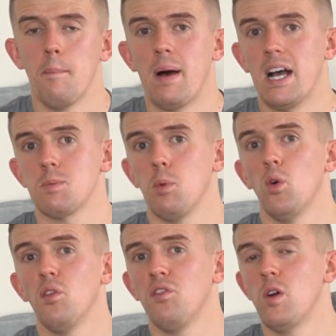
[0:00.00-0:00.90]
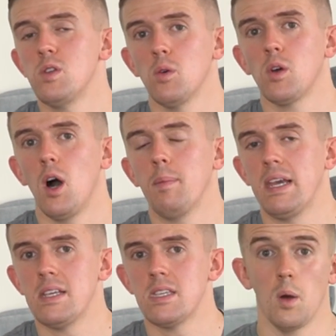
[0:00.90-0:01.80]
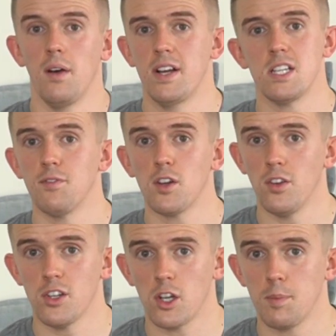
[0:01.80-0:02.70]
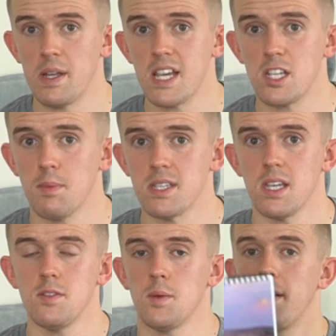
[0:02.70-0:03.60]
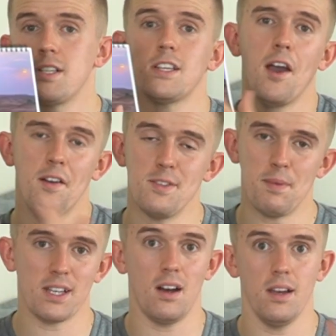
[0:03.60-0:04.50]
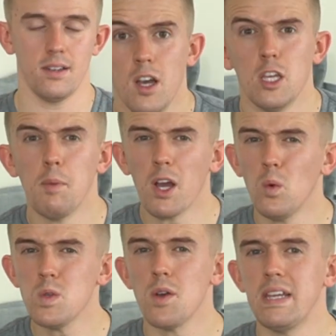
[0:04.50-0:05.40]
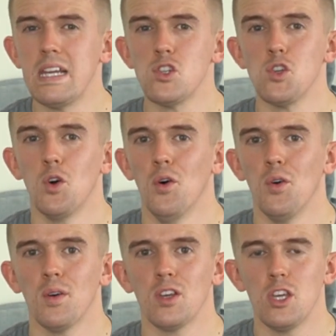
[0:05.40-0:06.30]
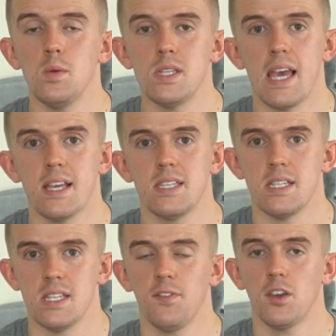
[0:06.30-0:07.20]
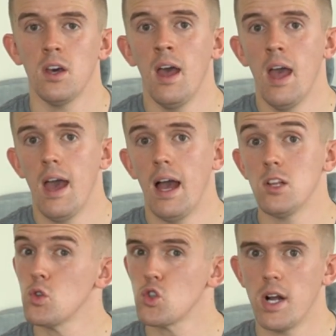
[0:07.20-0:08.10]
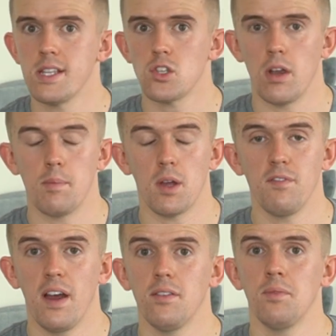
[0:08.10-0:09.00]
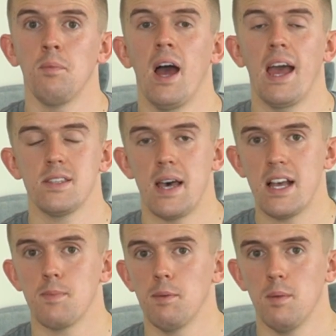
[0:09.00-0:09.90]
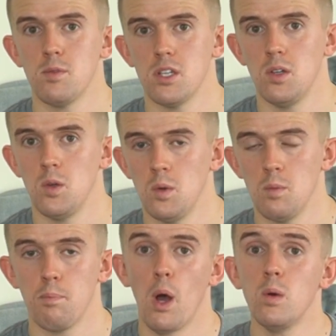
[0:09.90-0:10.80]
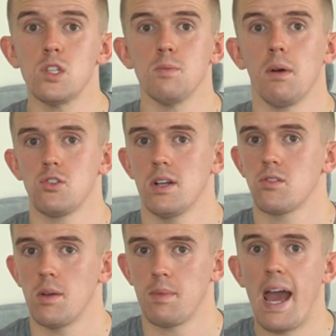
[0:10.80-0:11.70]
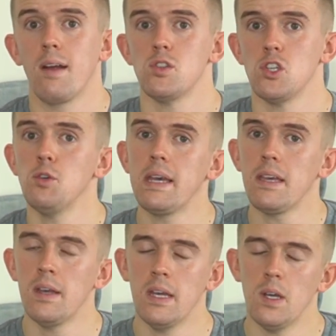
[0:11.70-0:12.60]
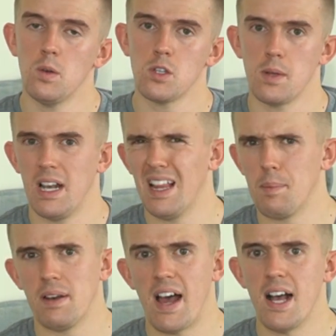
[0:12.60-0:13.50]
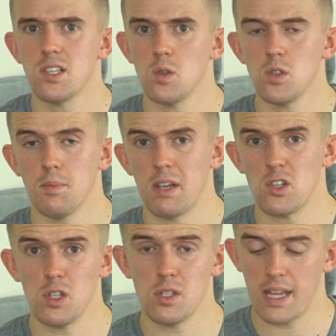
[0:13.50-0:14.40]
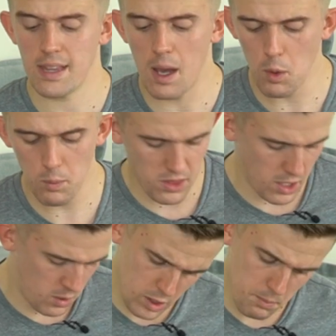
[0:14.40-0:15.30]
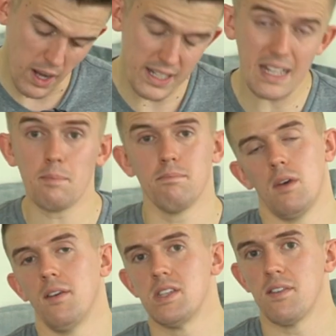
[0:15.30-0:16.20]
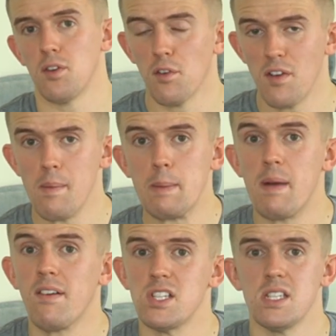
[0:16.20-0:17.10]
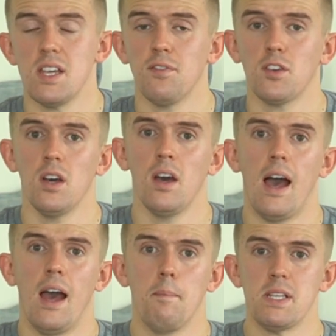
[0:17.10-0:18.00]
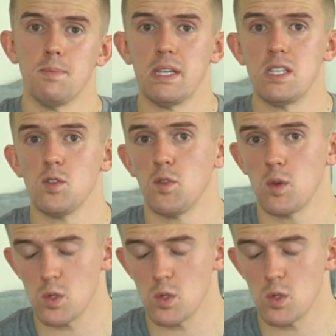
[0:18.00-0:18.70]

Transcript: passport photocopies. So I've actually forgotten the documentation myself, so I'm actually going to my guide. You might also need your QTS certificate and your transcript. I had to ask my mum to post my transcript out to me, which is a little bit of hassle, so make sure you take that one with you. You might need, obviously, if you're a family, marriage certificate and bits and pieces for your